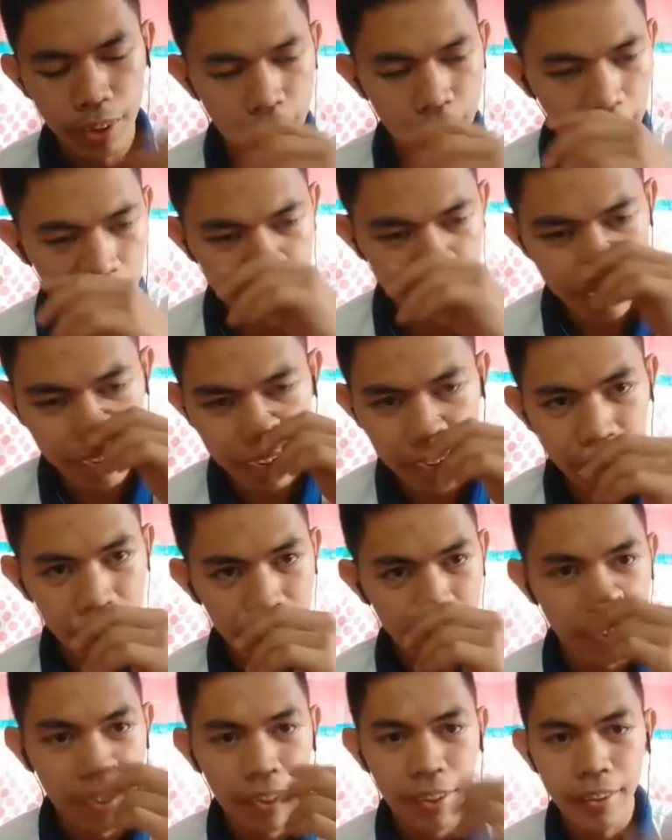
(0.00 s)
Then
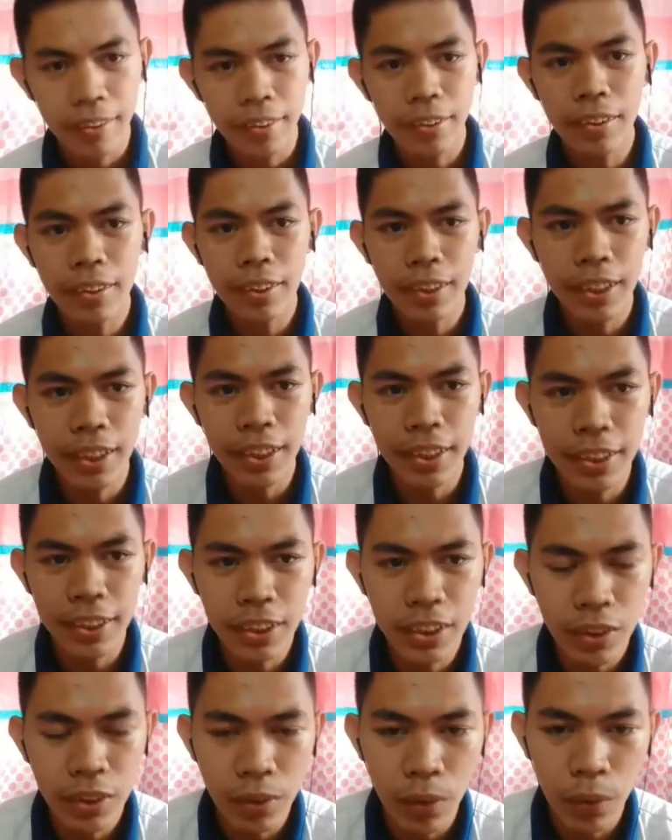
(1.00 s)
third
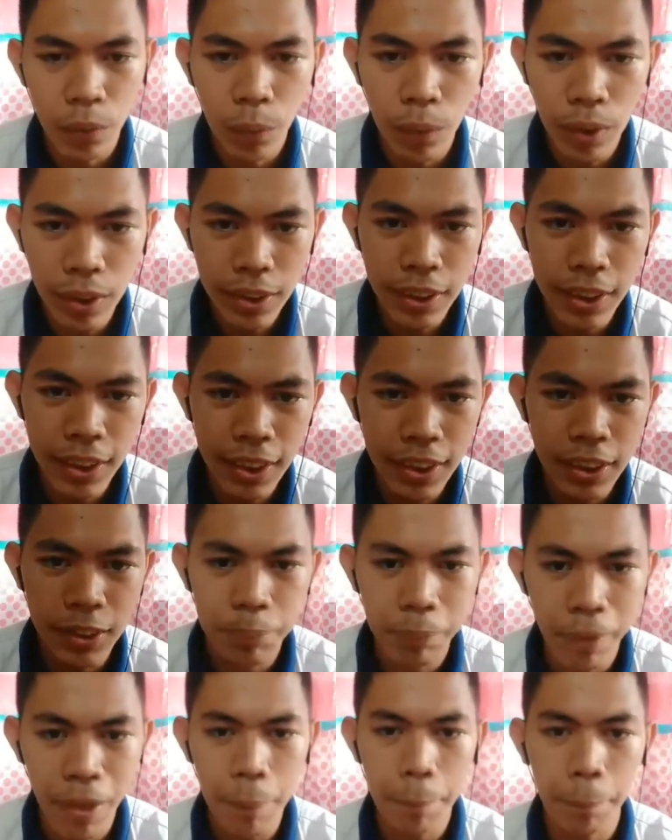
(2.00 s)
is what is
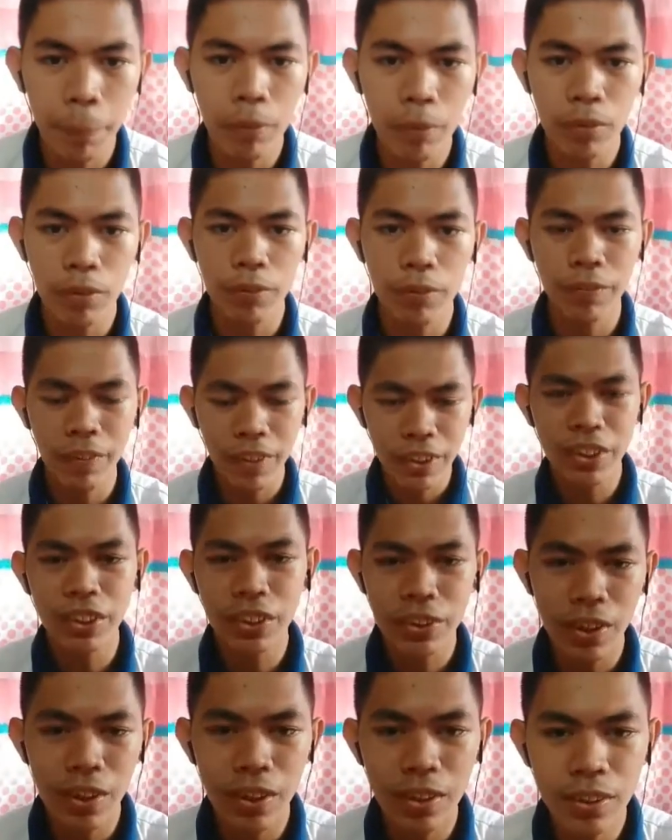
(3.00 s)
MARPOL
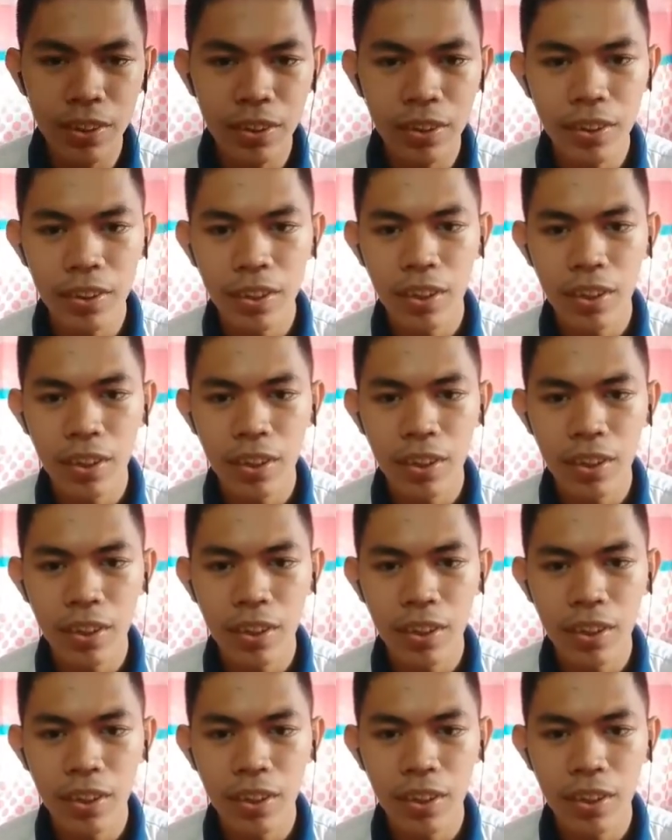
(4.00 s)
Convention.